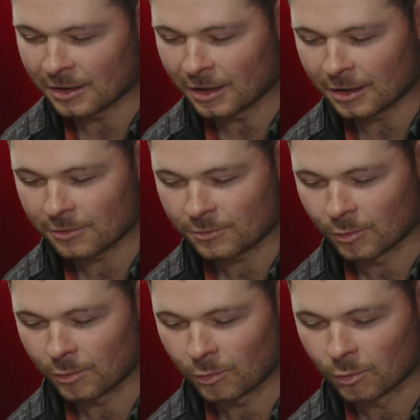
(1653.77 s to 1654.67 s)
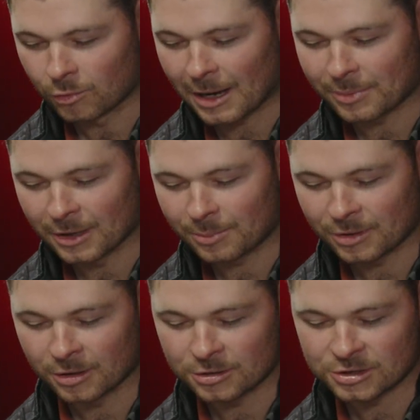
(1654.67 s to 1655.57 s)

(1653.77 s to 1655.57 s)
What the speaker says: we'll wrap it up here.